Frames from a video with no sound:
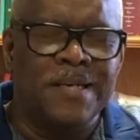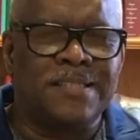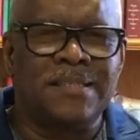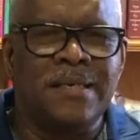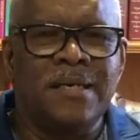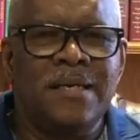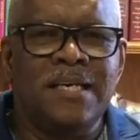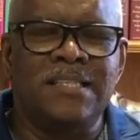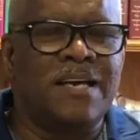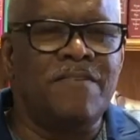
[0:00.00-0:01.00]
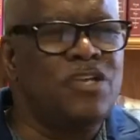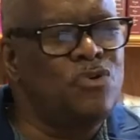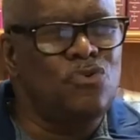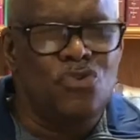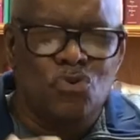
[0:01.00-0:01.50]
He's given you new
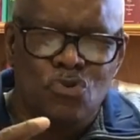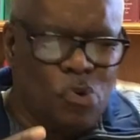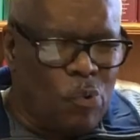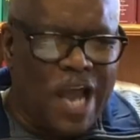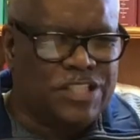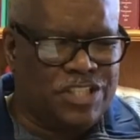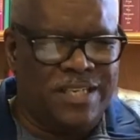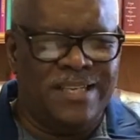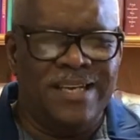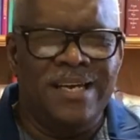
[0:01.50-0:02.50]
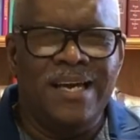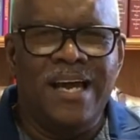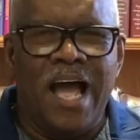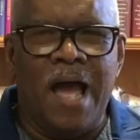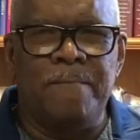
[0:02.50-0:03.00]
direction. And
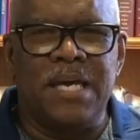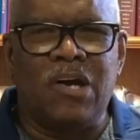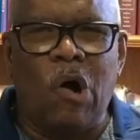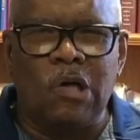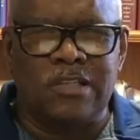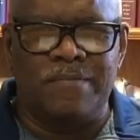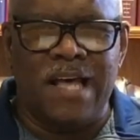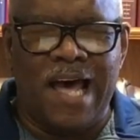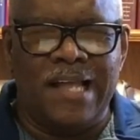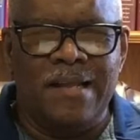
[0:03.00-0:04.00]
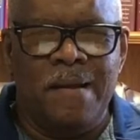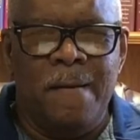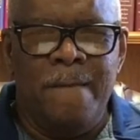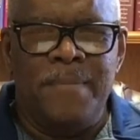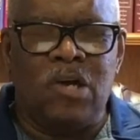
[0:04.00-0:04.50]
because of that,
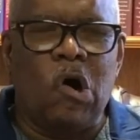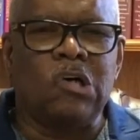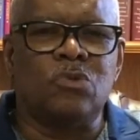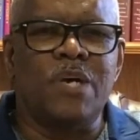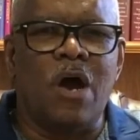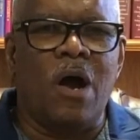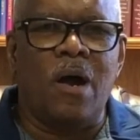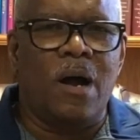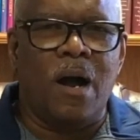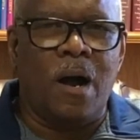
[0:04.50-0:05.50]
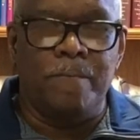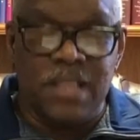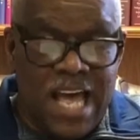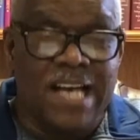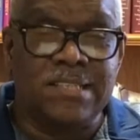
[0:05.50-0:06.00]
because we are blessed,
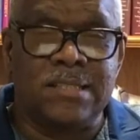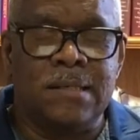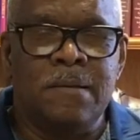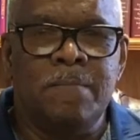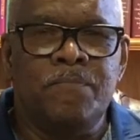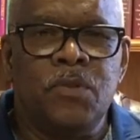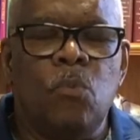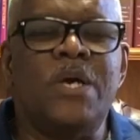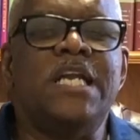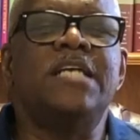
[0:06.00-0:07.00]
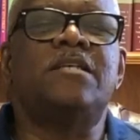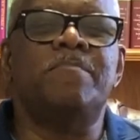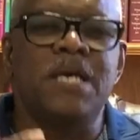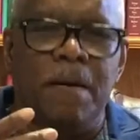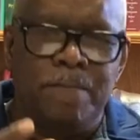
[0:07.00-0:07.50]
we need to be a
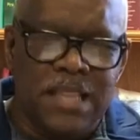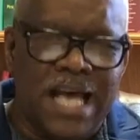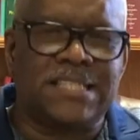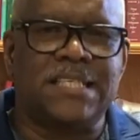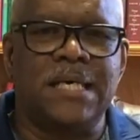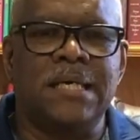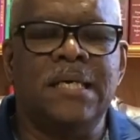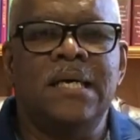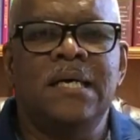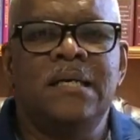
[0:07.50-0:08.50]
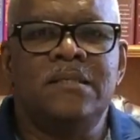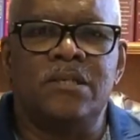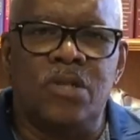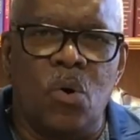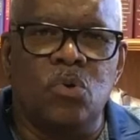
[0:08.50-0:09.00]
blessing to those
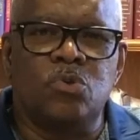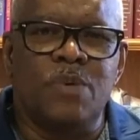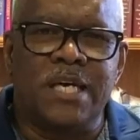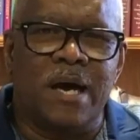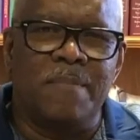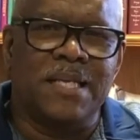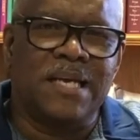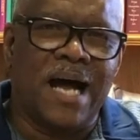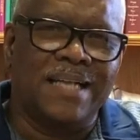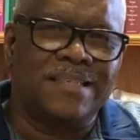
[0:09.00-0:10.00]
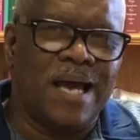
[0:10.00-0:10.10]
we come in contact with.